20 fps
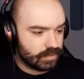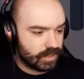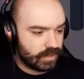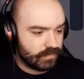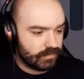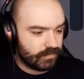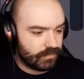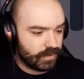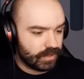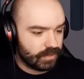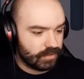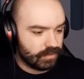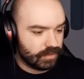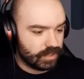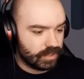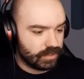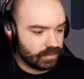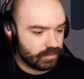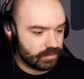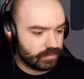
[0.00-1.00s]
have fun,
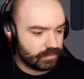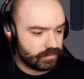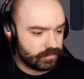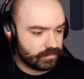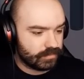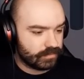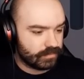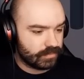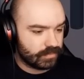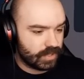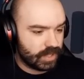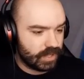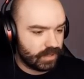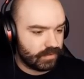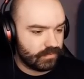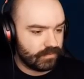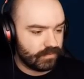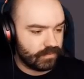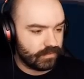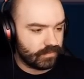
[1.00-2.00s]
right? Have